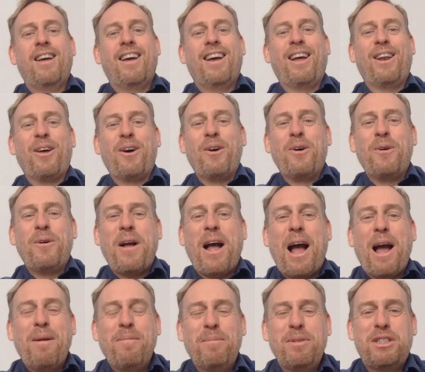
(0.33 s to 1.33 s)
Hello,
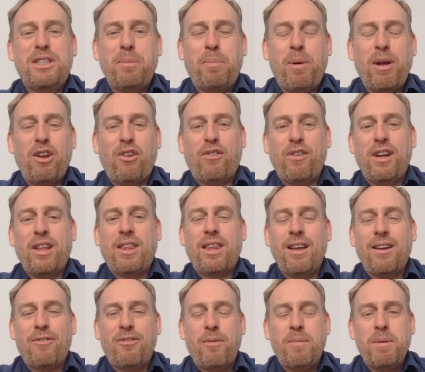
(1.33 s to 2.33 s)
I'm Mr.
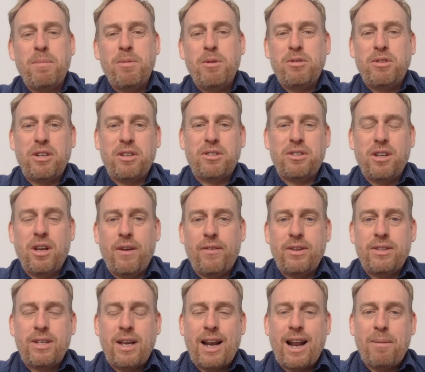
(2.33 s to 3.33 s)
Pitchforth from the Music
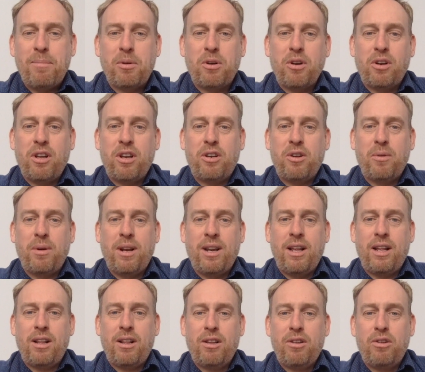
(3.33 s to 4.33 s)
Service, and I'm going to do a
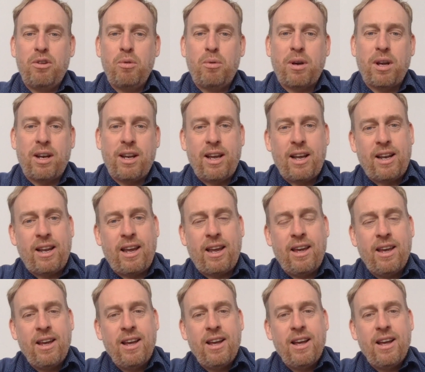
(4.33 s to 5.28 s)
little ukulele